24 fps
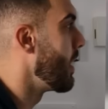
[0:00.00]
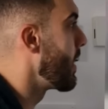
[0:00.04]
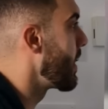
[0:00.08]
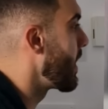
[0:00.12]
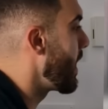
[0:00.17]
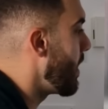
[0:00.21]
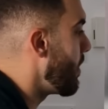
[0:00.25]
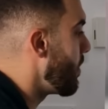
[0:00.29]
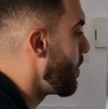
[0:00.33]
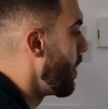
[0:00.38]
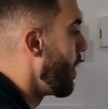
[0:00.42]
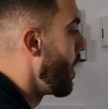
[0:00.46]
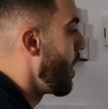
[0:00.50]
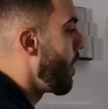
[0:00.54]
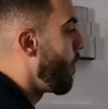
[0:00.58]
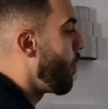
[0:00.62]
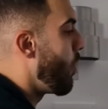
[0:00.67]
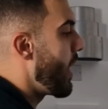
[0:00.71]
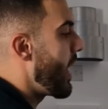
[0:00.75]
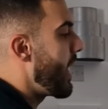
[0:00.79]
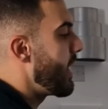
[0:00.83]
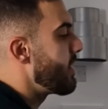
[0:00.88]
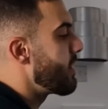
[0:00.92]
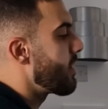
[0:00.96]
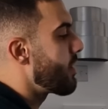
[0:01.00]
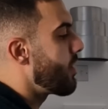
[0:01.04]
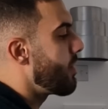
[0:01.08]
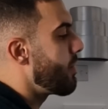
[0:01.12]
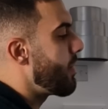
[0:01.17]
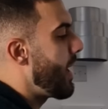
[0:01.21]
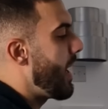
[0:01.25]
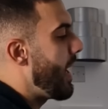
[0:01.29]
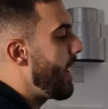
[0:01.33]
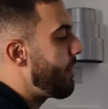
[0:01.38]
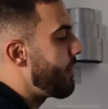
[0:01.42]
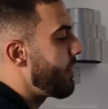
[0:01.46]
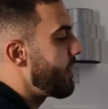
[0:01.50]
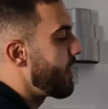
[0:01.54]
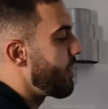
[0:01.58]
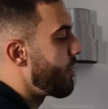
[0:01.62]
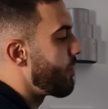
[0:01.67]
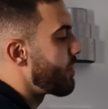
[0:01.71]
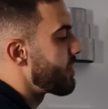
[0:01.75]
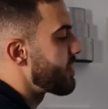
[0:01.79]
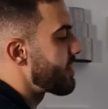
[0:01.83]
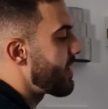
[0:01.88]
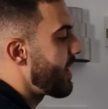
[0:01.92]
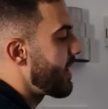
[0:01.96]
Now, what ended up
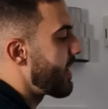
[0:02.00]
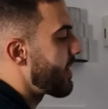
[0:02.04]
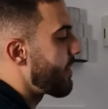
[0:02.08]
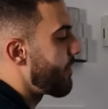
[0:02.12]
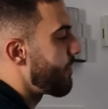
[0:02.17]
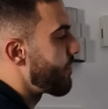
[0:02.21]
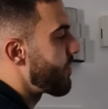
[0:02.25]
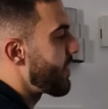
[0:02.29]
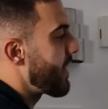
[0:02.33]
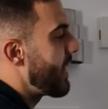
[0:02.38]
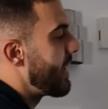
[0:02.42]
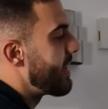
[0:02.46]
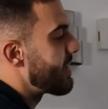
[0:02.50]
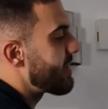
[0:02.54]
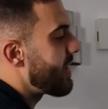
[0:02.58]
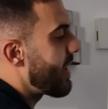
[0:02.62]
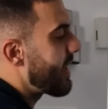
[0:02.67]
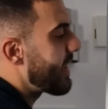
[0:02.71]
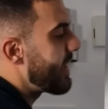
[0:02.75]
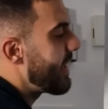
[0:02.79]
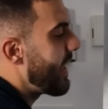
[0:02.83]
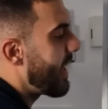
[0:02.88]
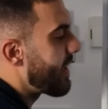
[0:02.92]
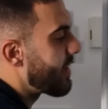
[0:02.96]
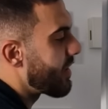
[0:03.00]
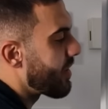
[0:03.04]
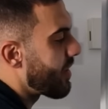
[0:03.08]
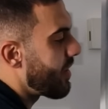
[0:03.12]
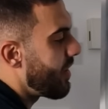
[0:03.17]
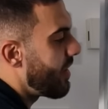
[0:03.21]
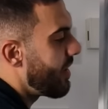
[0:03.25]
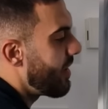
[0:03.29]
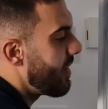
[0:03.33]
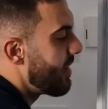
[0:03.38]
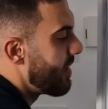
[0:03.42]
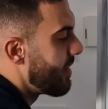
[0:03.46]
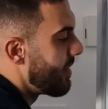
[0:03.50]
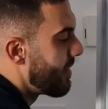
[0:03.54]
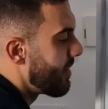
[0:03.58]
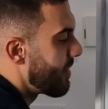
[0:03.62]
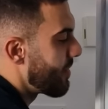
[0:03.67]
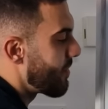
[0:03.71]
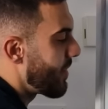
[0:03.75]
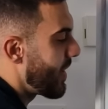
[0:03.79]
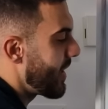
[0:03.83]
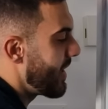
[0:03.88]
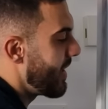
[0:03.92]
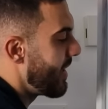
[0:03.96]
happening was it's like he had a car,
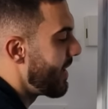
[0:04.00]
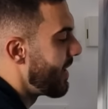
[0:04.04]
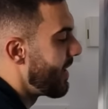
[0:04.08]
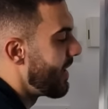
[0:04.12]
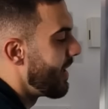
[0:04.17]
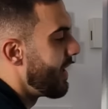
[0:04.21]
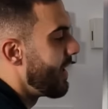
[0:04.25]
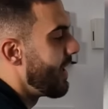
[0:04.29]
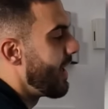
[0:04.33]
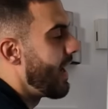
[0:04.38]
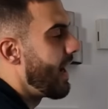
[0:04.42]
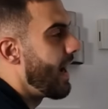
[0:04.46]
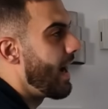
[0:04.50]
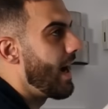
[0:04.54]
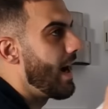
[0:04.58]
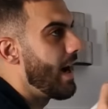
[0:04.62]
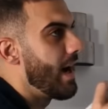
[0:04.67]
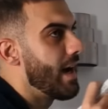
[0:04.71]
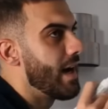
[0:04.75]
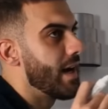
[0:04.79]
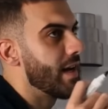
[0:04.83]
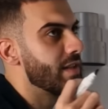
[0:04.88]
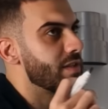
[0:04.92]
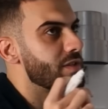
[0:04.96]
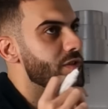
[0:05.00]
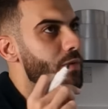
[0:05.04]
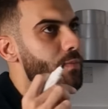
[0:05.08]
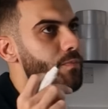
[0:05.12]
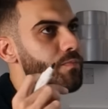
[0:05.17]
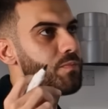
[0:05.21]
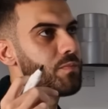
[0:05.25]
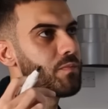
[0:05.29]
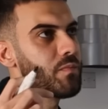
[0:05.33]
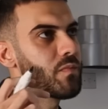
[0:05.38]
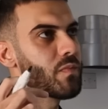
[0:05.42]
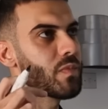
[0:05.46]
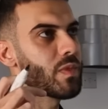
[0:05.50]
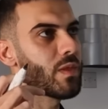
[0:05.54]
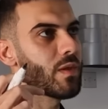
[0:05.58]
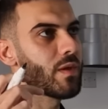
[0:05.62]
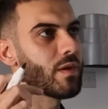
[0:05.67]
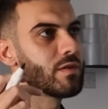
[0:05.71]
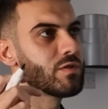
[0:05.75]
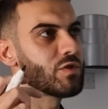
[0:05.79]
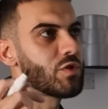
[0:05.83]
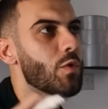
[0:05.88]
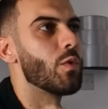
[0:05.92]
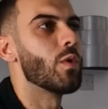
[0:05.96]
right? And
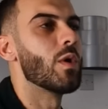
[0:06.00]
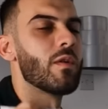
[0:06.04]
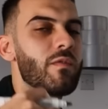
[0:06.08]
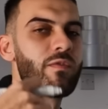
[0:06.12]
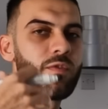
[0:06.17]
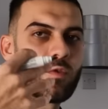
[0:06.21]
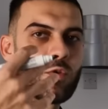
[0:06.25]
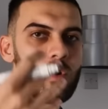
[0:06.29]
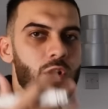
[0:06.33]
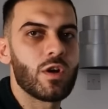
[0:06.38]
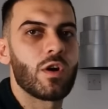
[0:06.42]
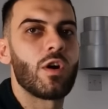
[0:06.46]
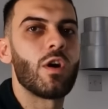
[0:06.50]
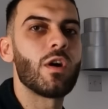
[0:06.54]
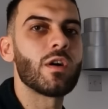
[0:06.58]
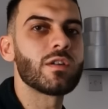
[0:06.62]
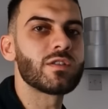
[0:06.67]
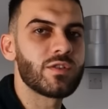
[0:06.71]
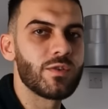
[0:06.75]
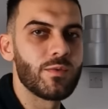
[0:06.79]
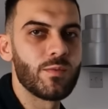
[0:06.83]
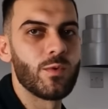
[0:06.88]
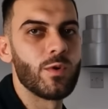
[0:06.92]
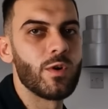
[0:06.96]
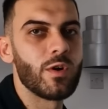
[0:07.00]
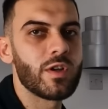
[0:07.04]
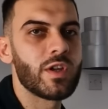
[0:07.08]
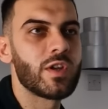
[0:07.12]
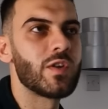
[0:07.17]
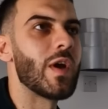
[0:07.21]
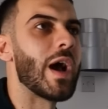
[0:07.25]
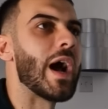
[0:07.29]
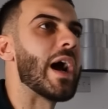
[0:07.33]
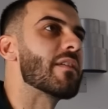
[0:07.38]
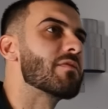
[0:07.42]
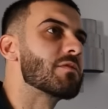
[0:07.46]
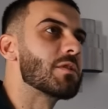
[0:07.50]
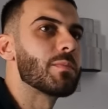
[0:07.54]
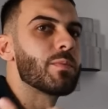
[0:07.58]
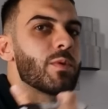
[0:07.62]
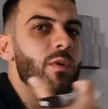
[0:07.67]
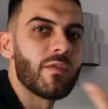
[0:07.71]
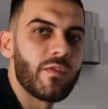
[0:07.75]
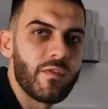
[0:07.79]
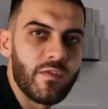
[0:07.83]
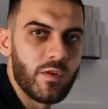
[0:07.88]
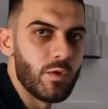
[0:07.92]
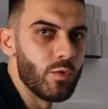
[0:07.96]
so for a car to work, you have to
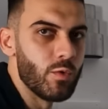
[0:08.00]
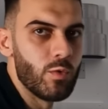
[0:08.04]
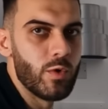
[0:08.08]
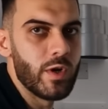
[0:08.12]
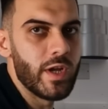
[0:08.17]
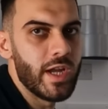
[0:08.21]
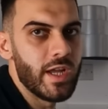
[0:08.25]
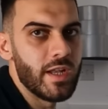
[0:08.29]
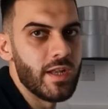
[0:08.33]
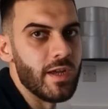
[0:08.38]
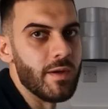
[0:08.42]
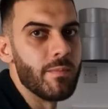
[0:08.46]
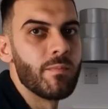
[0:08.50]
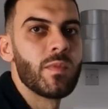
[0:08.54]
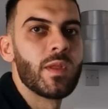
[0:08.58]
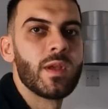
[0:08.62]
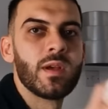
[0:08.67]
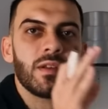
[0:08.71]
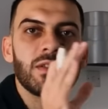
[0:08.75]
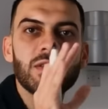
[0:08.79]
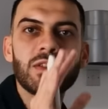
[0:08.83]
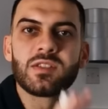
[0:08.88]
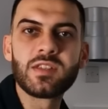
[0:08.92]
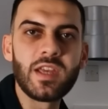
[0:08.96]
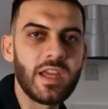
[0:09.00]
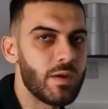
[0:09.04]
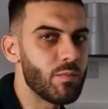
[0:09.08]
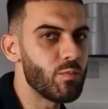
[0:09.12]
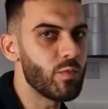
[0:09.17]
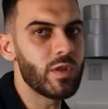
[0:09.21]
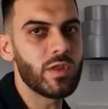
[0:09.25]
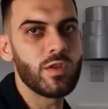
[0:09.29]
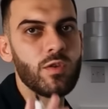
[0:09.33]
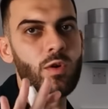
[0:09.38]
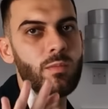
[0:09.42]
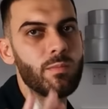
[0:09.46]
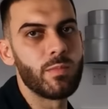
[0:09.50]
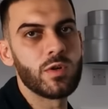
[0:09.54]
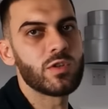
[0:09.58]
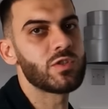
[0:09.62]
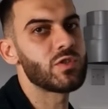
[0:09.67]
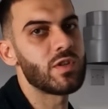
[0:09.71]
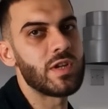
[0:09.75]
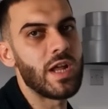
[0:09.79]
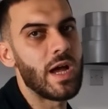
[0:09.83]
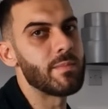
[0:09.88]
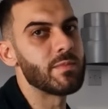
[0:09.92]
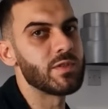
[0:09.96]
put fuel in it. Same with your
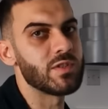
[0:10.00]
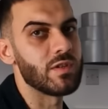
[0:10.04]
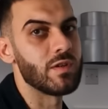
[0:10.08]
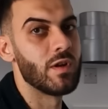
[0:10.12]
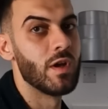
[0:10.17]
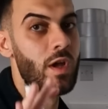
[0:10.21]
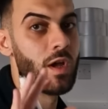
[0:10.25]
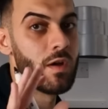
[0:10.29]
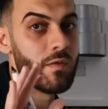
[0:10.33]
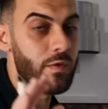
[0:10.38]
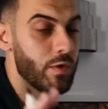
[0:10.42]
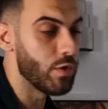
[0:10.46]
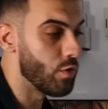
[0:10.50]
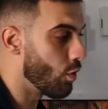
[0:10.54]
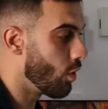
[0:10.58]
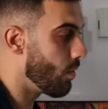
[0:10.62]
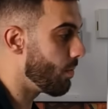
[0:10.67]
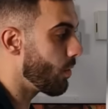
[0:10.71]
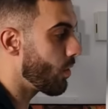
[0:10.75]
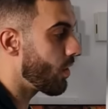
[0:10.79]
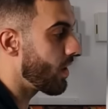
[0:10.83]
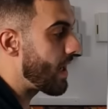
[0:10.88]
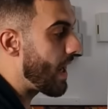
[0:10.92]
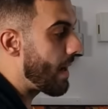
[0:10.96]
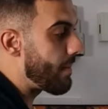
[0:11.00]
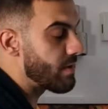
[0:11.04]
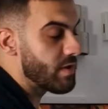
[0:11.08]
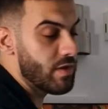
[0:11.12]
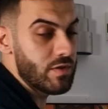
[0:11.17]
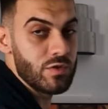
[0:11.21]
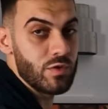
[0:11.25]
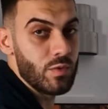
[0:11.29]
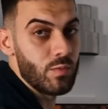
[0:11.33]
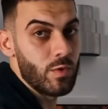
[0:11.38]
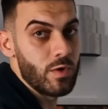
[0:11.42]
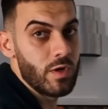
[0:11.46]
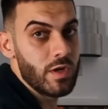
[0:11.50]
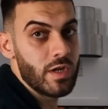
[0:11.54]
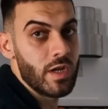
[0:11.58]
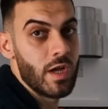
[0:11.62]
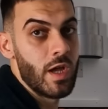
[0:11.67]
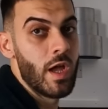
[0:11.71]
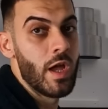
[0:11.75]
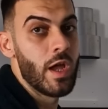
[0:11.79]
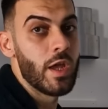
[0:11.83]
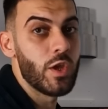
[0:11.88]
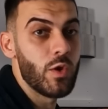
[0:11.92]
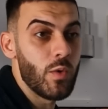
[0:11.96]
books on Amazon. For your book on Amazon to work,
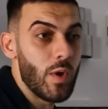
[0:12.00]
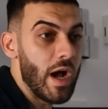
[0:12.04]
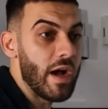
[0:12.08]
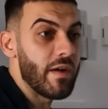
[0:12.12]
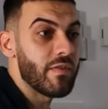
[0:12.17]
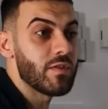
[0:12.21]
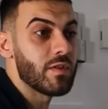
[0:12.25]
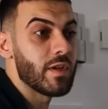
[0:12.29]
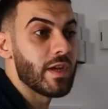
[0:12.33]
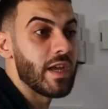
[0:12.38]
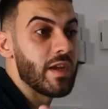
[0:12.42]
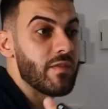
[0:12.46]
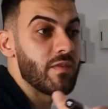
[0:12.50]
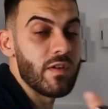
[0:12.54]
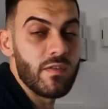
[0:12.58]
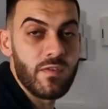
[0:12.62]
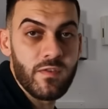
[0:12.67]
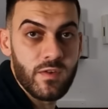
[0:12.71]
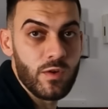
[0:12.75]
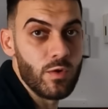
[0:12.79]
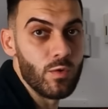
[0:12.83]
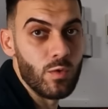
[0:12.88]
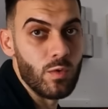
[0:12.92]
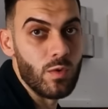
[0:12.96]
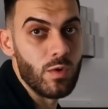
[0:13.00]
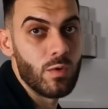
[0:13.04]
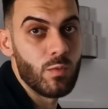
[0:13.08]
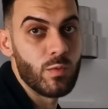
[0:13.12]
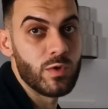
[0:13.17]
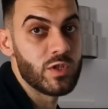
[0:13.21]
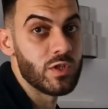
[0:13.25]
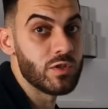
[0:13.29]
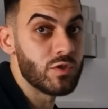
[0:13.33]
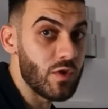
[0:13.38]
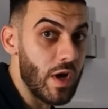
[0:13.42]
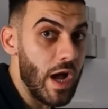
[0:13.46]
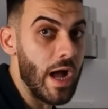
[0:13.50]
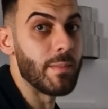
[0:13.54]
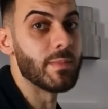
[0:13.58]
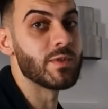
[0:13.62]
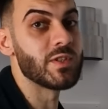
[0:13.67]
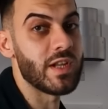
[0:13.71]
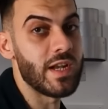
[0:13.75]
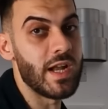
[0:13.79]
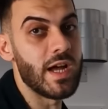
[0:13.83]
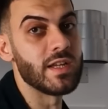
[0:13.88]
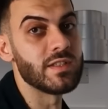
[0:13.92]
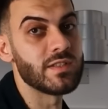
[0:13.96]
you have to give it fuel, which is your
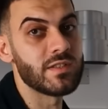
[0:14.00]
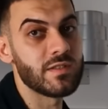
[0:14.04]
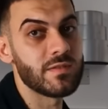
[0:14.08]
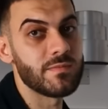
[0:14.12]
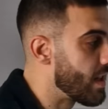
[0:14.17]
Amazon ads.